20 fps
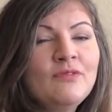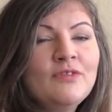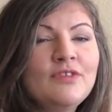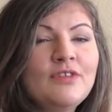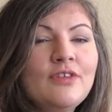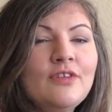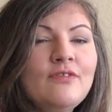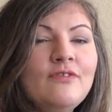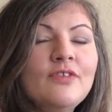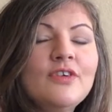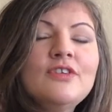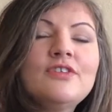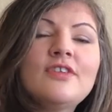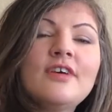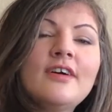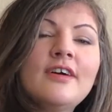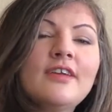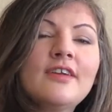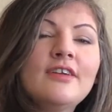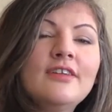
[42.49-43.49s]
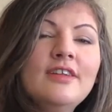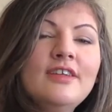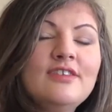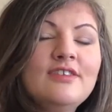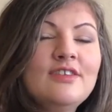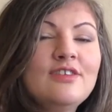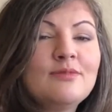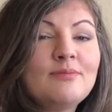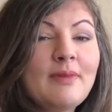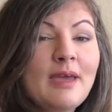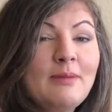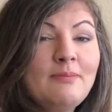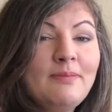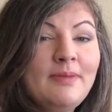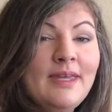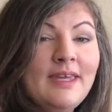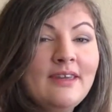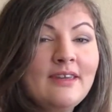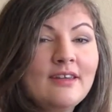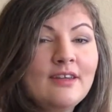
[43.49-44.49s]
So the first song on our list is my
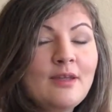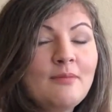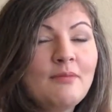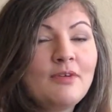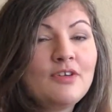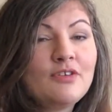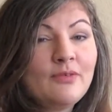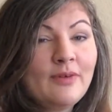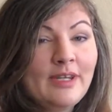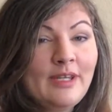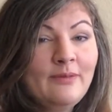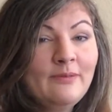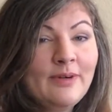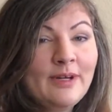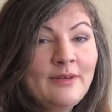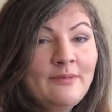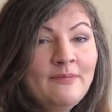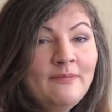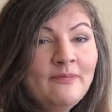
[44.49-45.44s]
pick, number 21,